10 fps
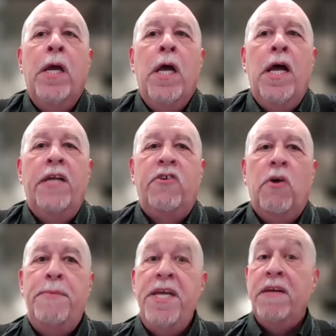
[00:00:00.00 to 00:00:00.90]
And
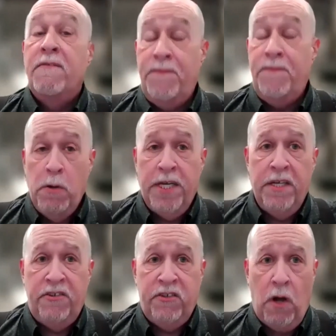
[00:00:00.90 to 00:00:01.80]
so being
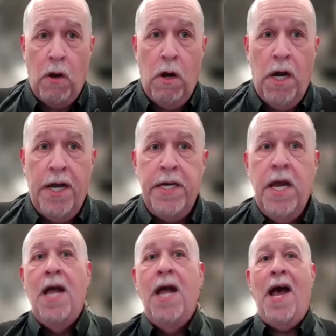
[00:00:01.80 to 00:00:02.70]
focused
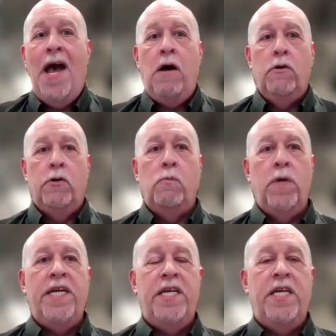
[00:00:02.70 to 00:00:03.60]
on how do
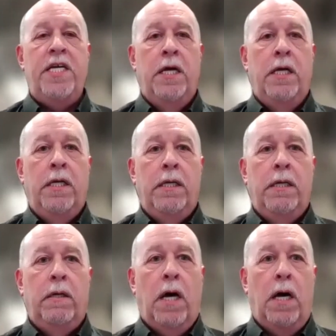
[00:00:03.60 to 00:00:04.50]
we
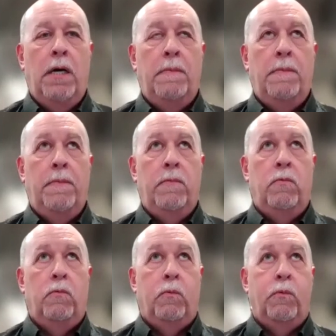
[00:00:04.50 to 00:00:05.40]

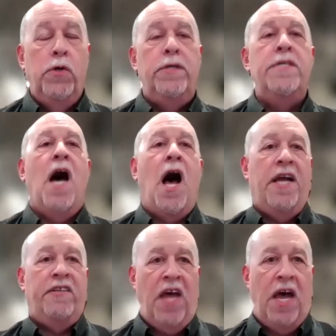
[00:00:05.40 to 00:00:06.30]

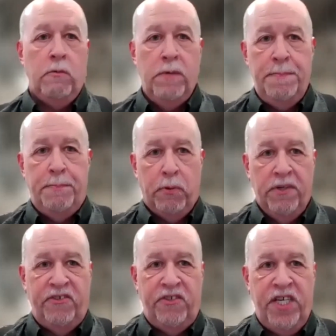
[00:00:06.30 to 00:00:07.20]
routinize, how do we
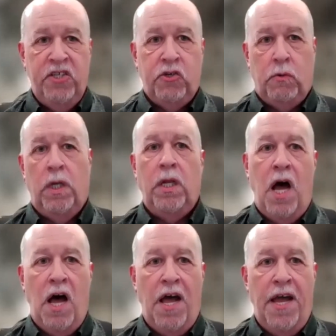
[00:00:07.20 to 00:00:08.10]

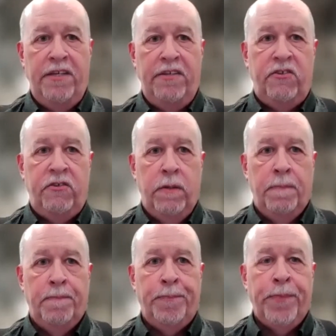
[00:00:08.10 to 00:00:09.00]
proceduralize
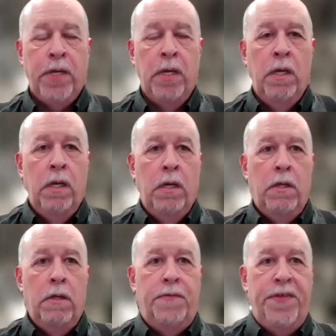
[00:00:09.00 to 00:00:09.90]

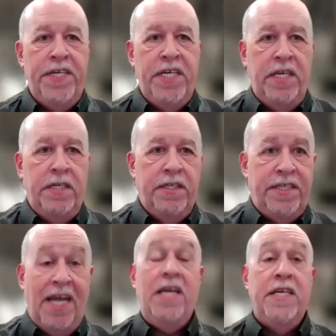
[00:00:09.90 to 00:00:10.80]
the
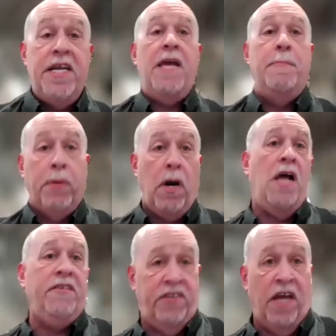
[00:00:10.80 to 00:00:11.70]
day-to-day
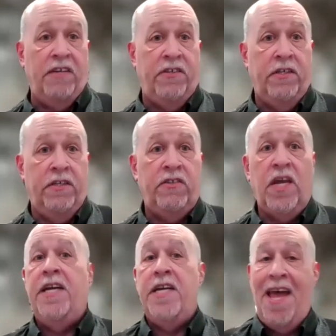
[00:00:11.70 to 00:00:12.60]
processes
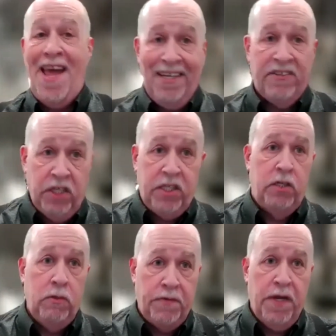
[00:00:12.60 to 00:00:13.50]
and
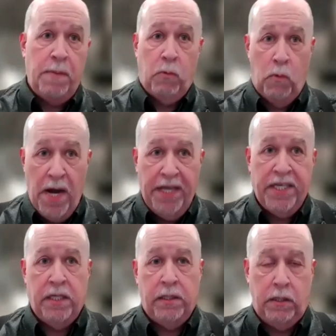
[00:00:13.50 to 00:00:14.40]
execute them
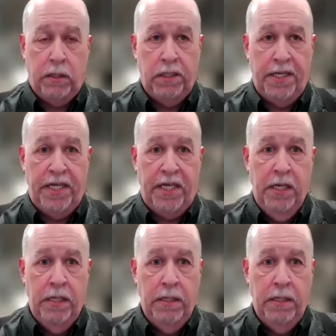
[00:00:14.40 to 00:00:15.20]
regularly,